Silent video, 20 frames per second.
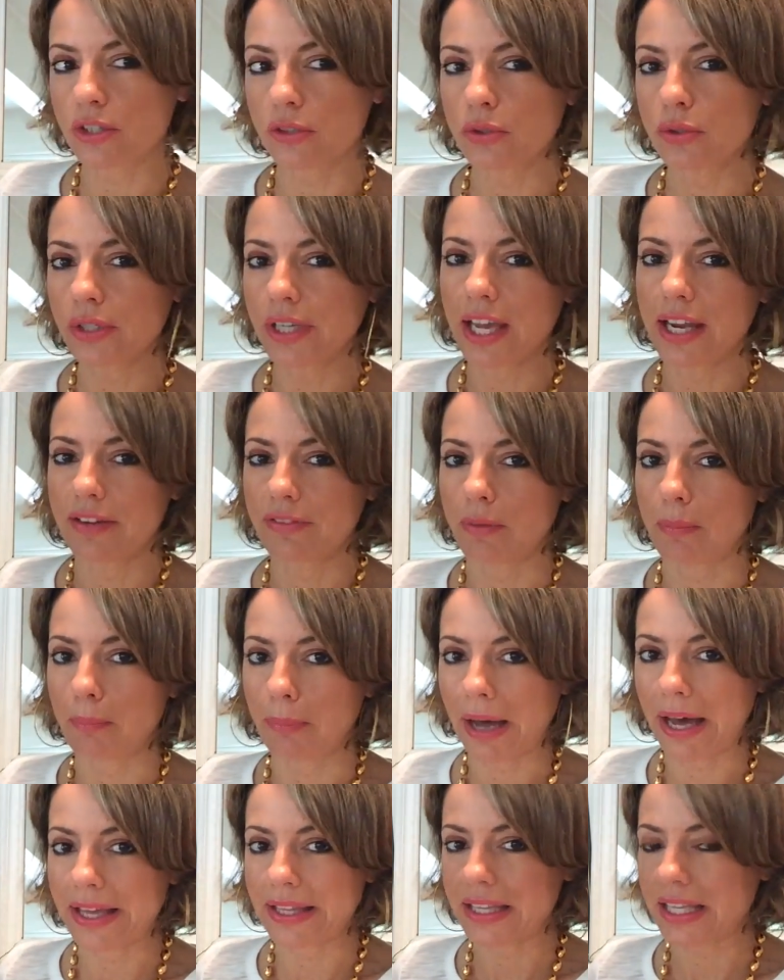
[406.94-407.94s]
so you can't even
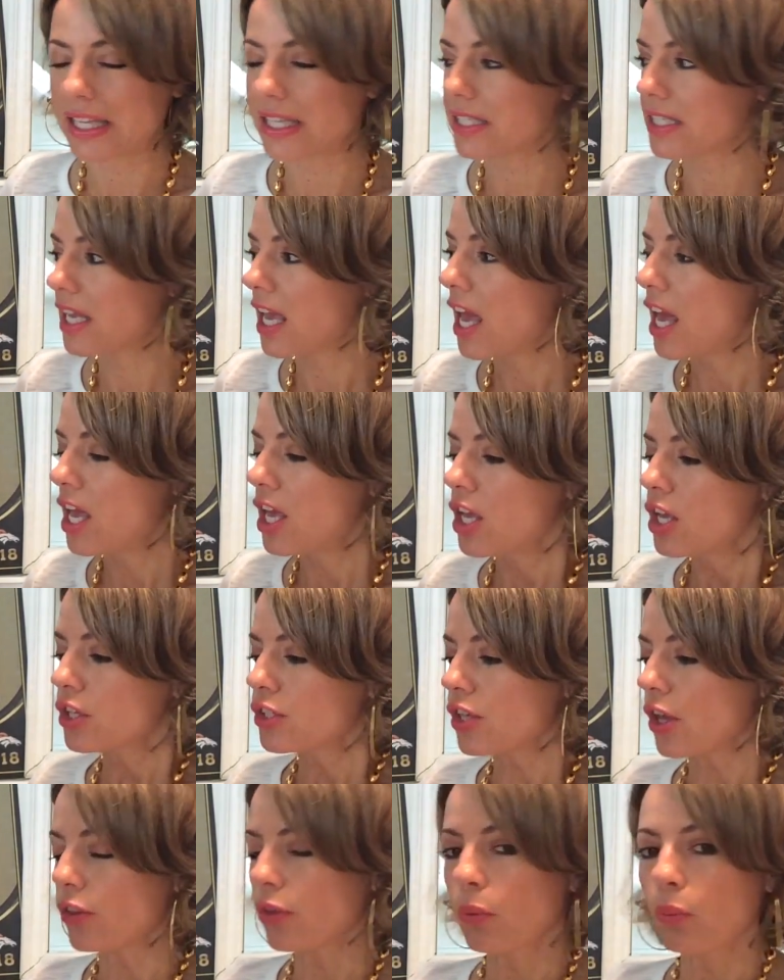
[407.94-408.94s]
buy these.
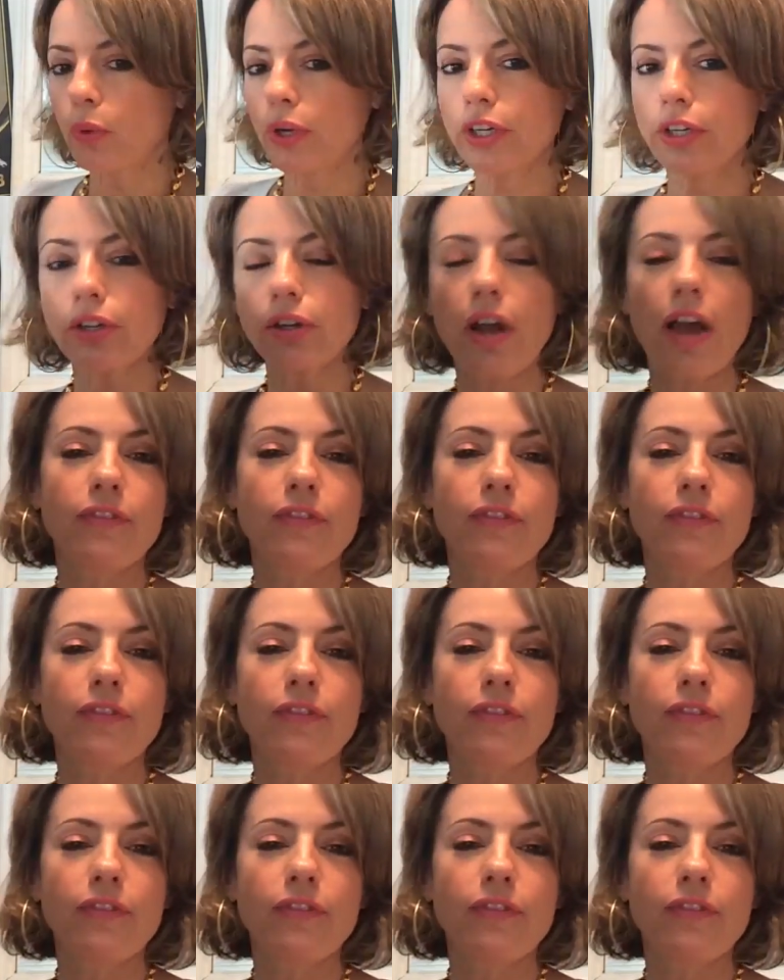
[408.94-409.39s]
So the winner